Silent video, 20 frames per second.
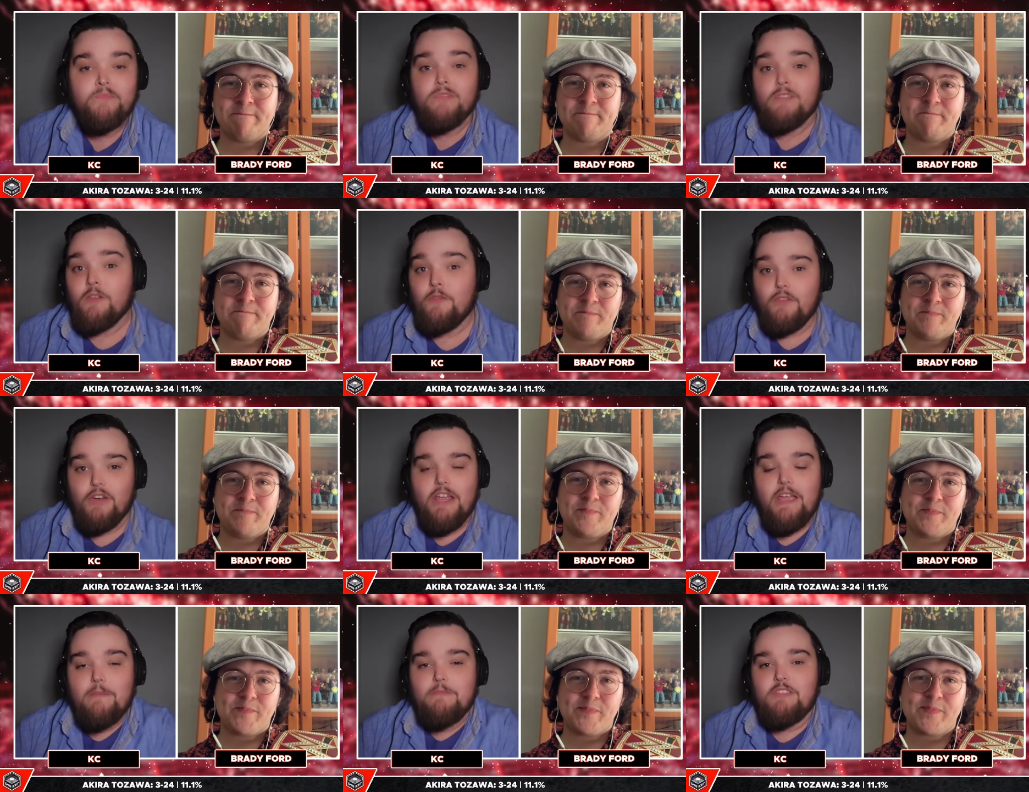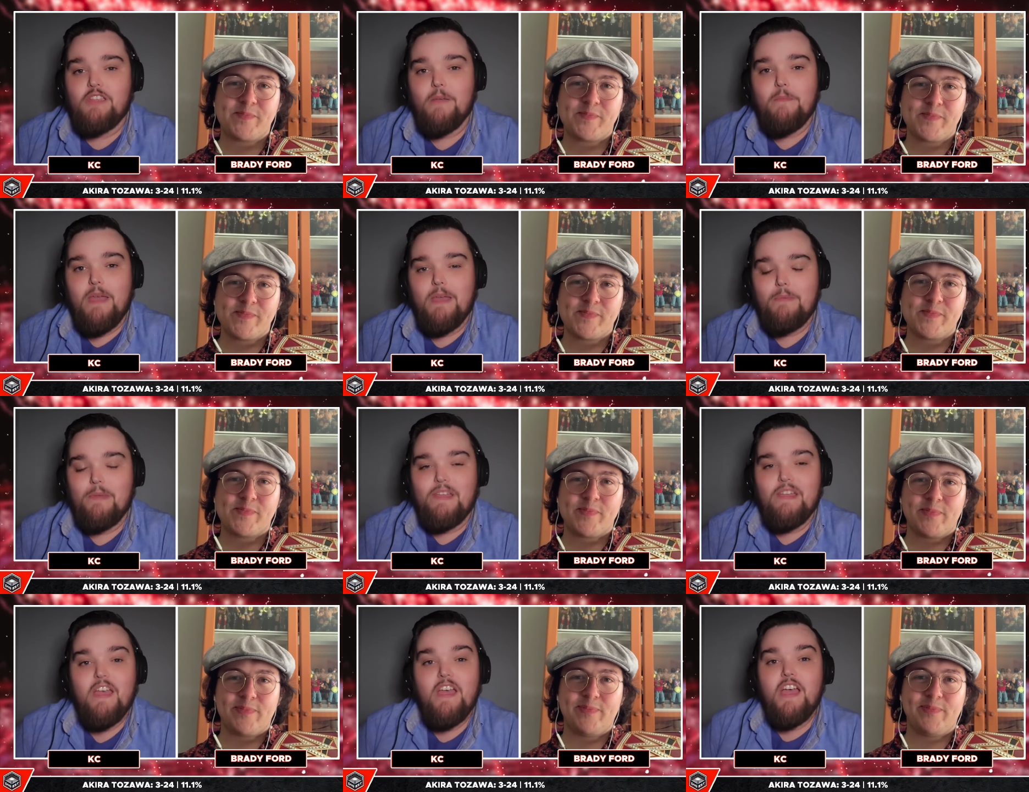Speaker 1: for him to
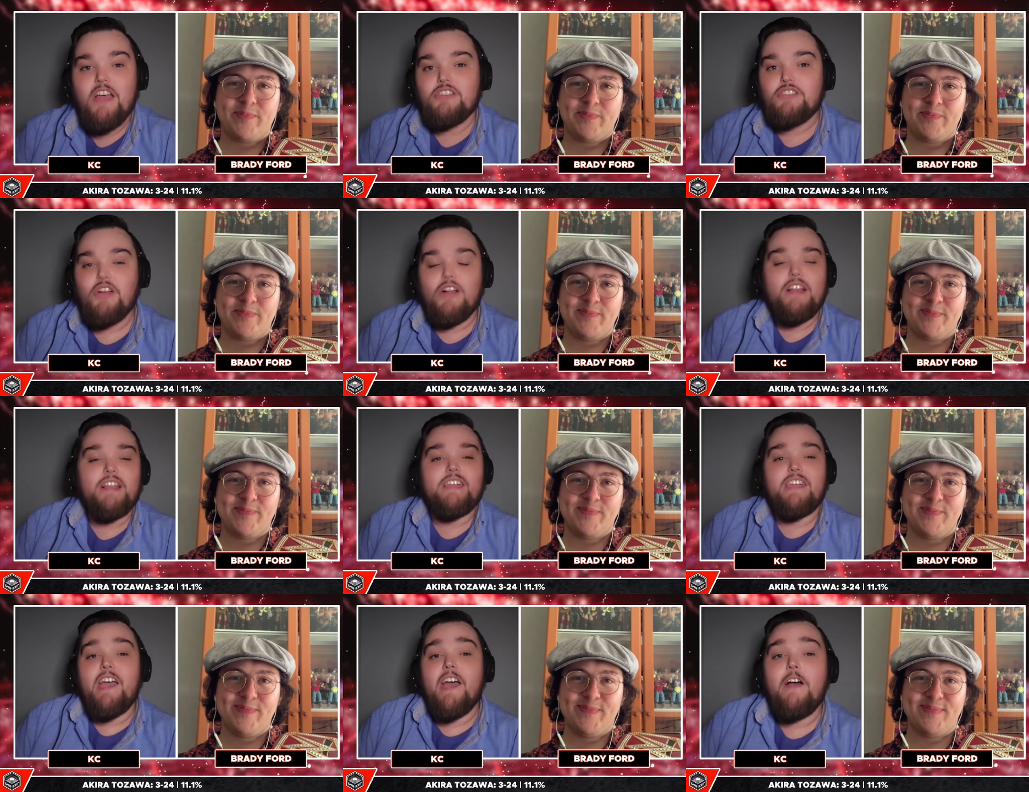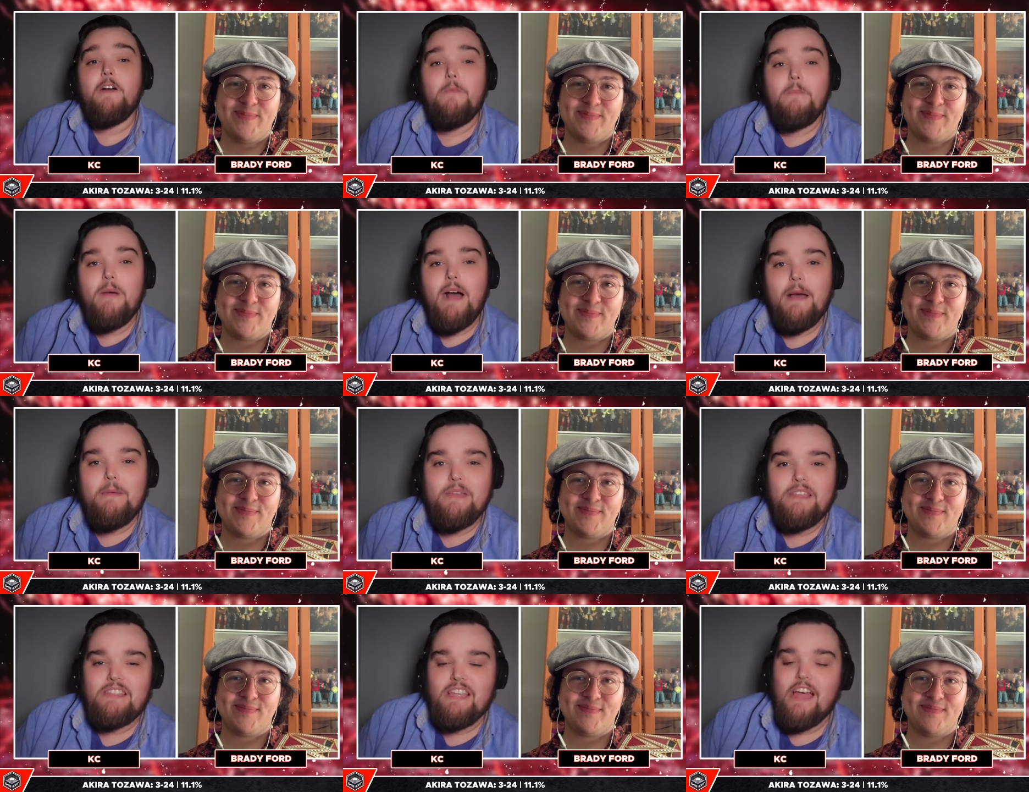maybe try to count
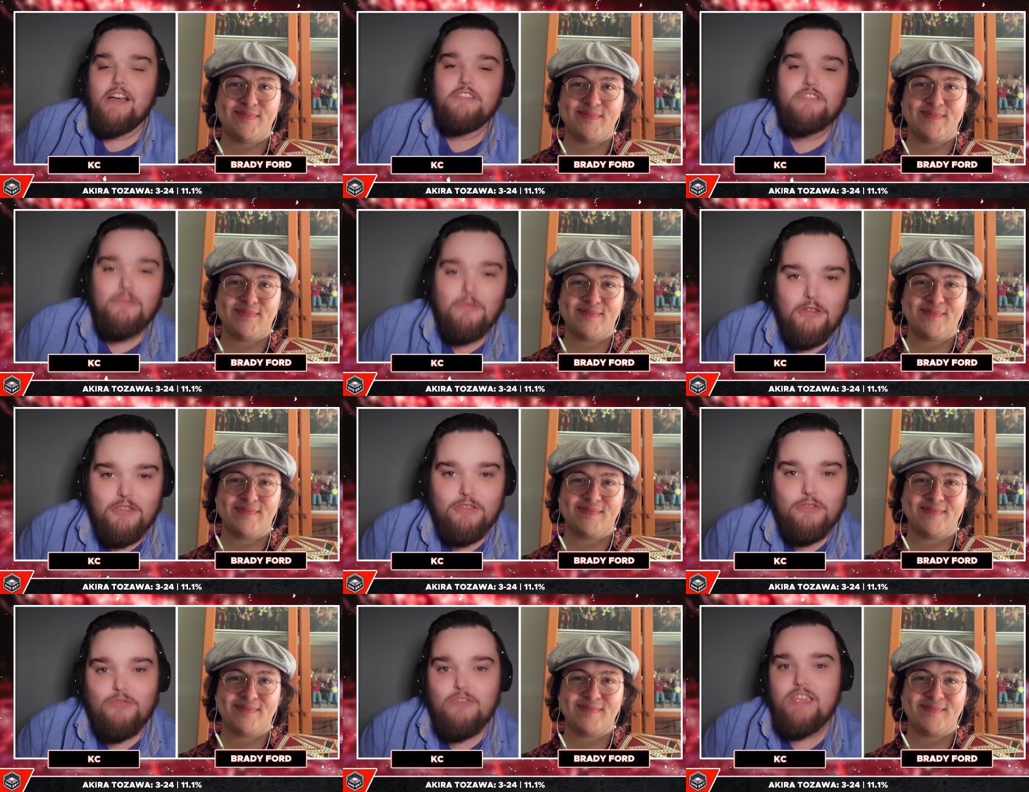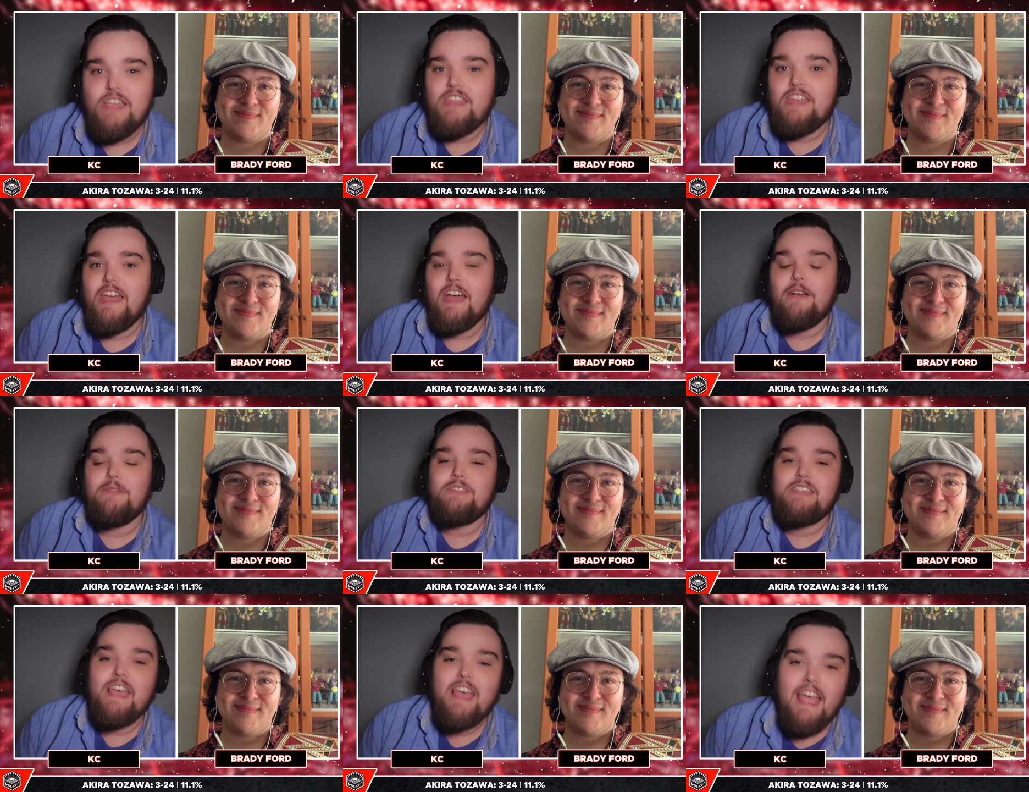mommy down to a three
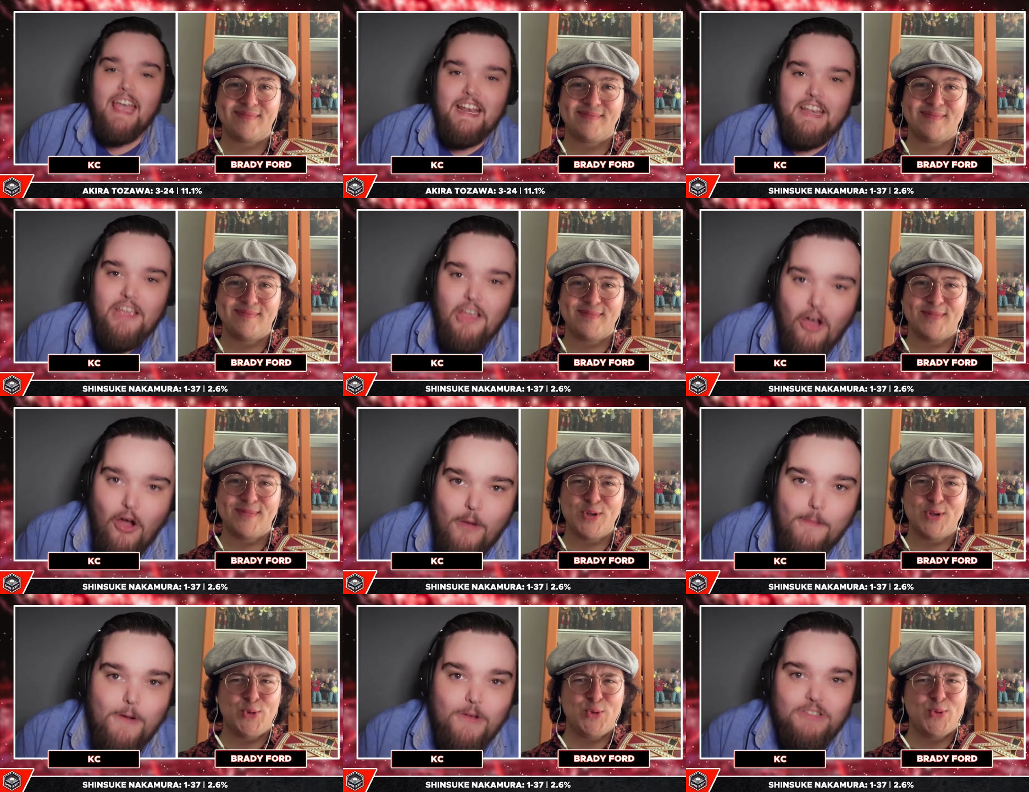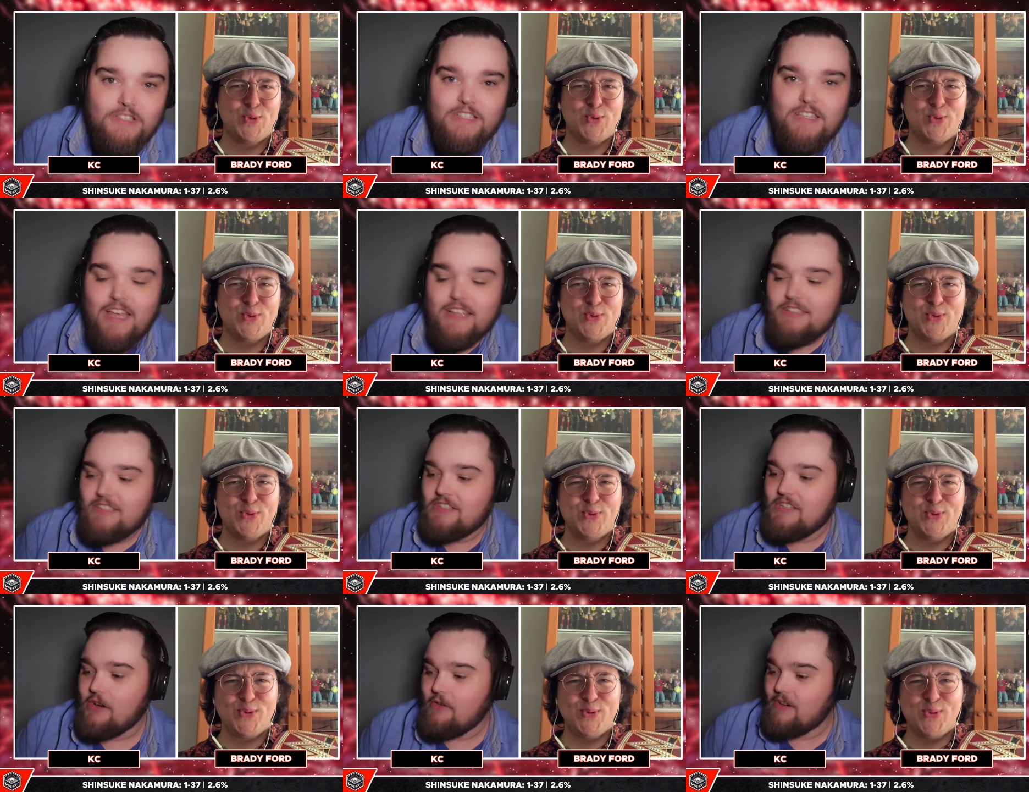count, and he almost
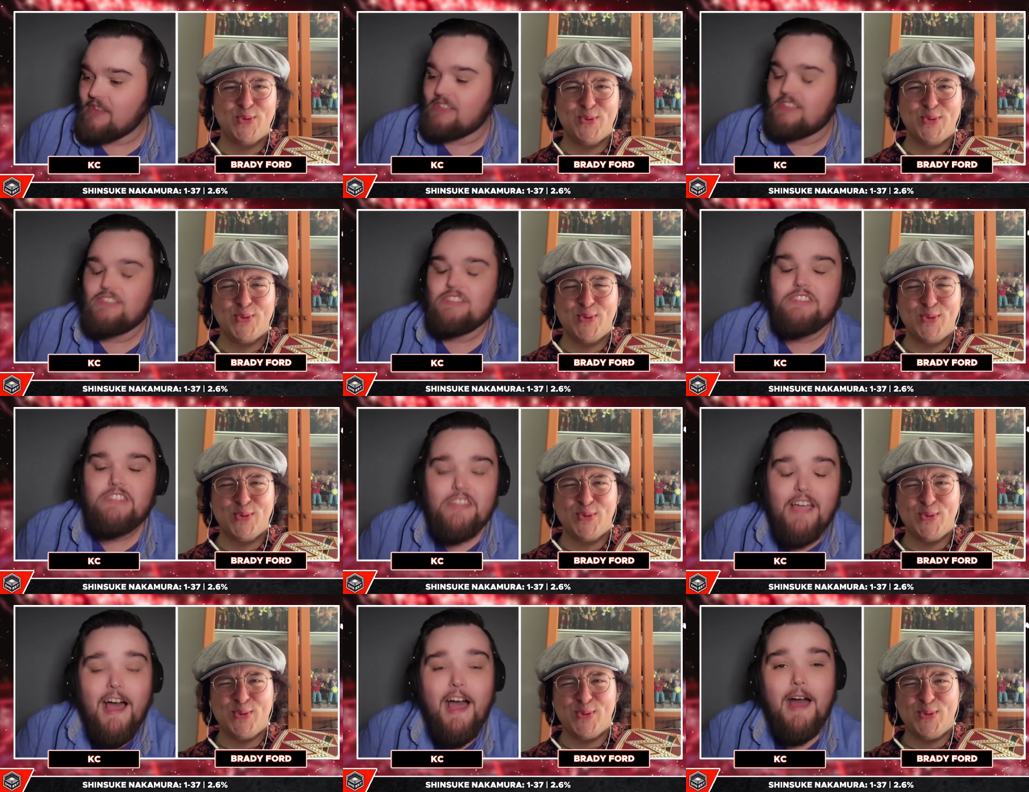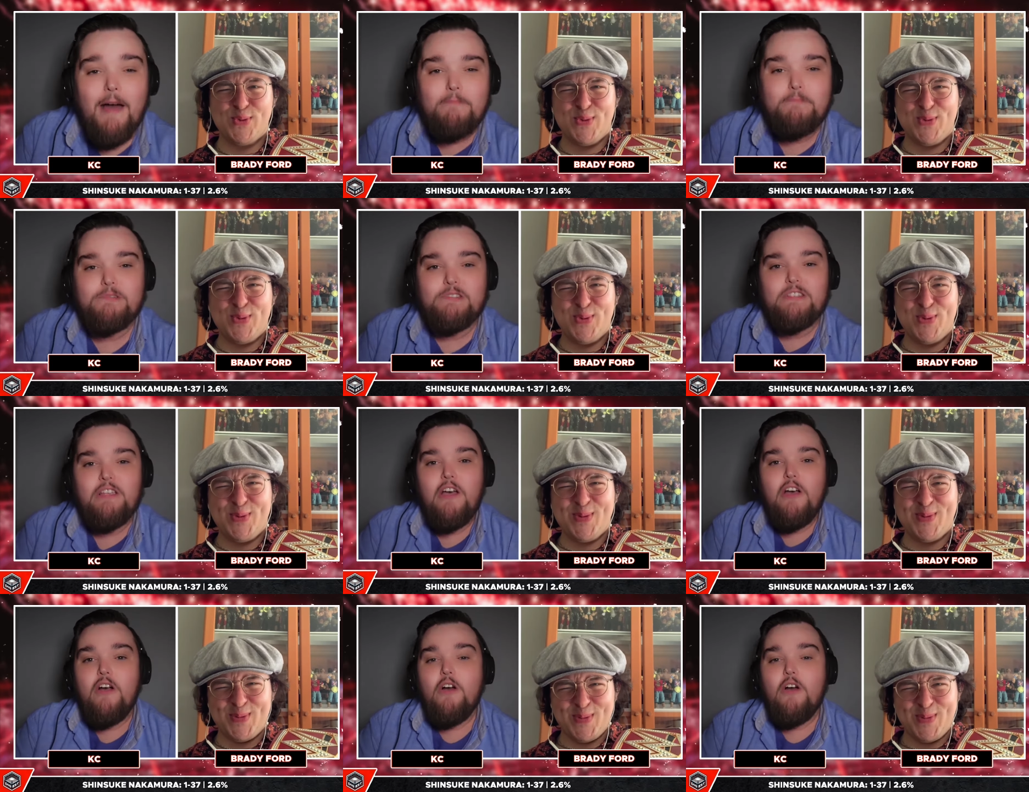gets there and stops.